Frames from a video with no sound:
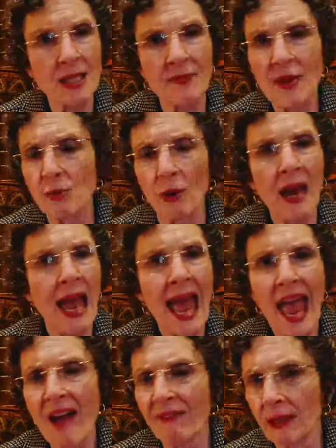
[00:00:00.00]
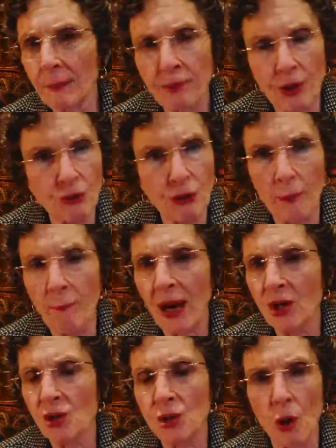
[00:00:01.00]
And these were heavily pretreated
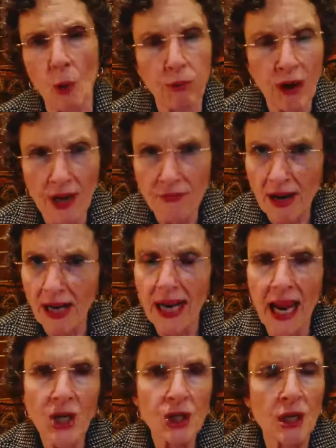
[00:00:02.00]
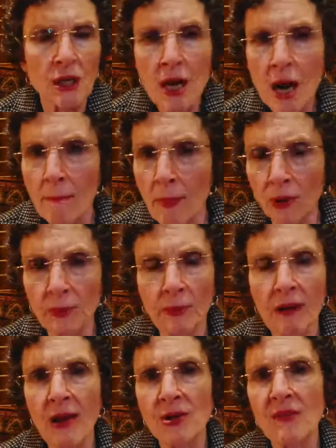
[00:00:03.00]
patients, whole brain radiation, multiple
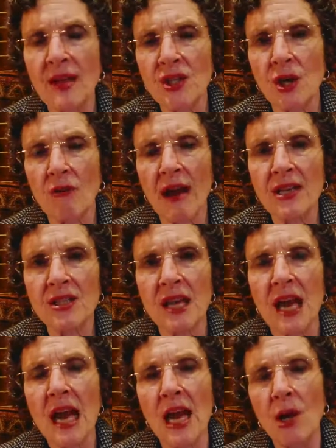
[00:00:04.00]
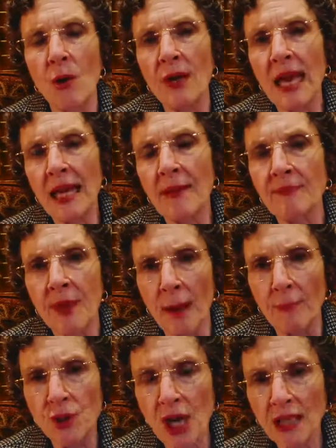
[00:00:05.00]
rounds of SRS you know, getting
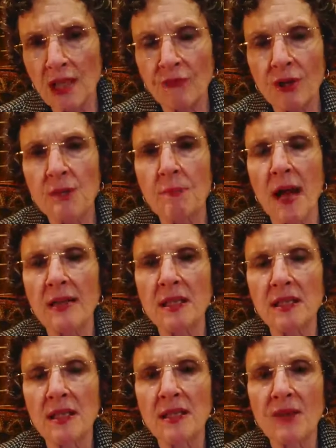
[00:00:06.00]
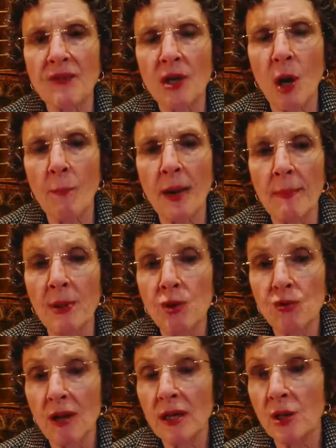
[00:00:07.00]
objective responses is difficult, but I'm
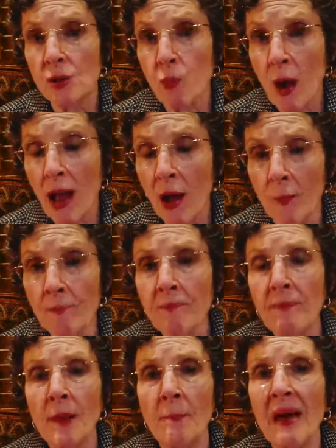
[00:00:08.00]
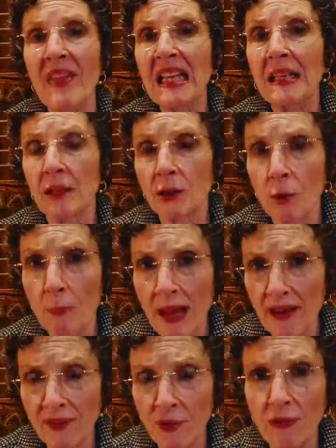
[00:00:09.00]
intrigued as well by the clinical
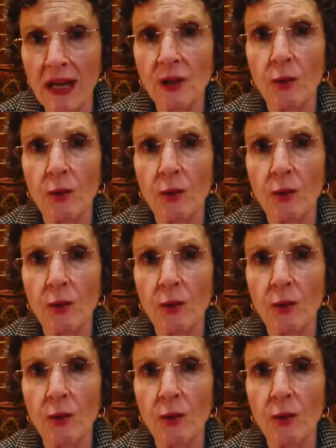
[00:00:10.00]
benefit rate.